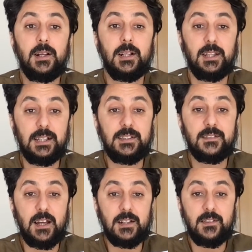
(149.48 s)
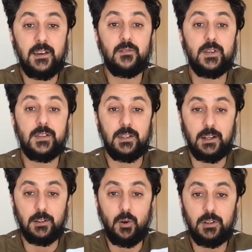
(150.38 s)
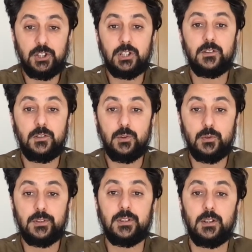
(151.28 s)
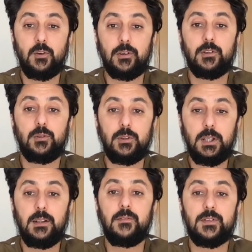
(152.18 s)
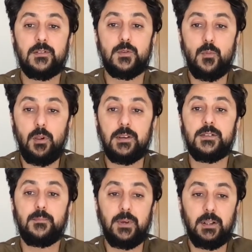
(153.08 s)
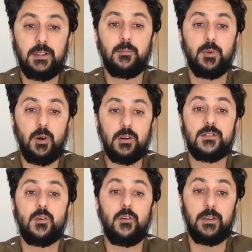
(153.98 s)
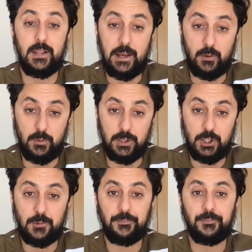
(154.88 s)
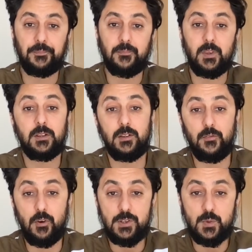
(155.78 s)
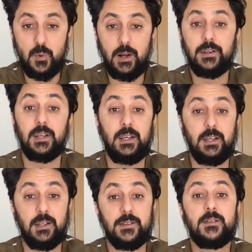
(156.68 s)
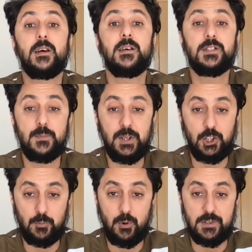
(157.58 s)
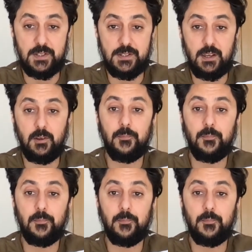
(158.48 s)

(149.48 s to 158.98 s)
Let's start then with the technologies used in order to deal with the smallest building blocks of a language. The first one is speech processing.